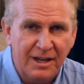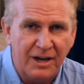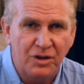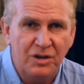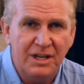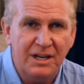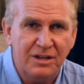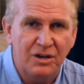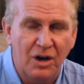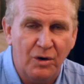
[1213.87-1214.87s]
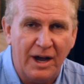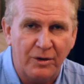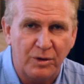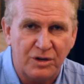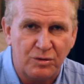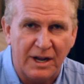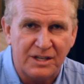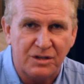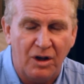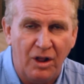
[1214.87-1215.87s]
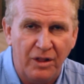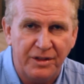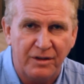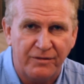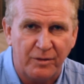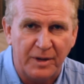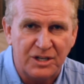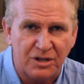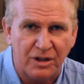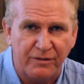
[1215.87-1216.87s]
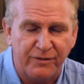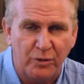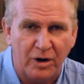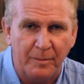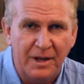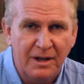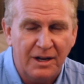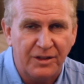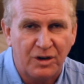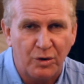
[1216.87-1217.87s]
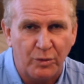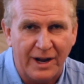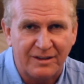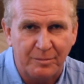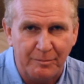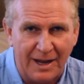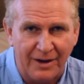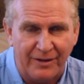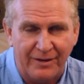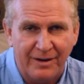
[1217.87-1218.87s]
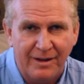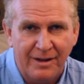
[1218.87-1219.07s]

and you need to know how to address all the information on the form in the correct manner.